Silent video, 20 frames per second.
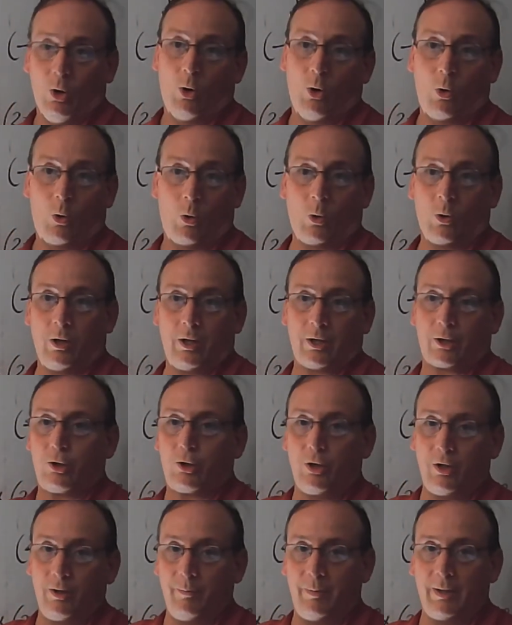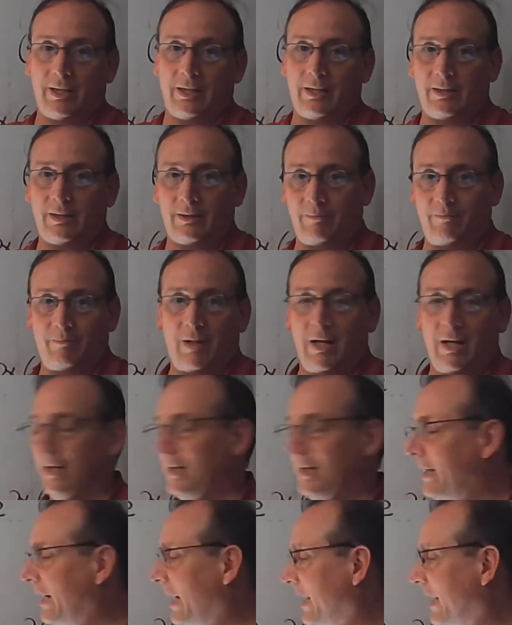Or it could have been
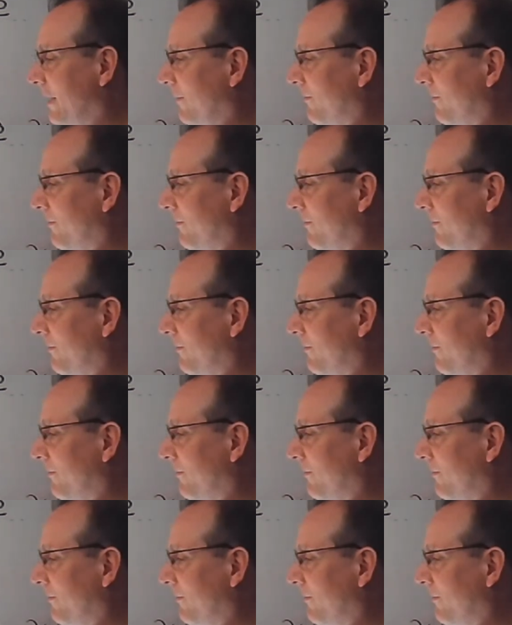negative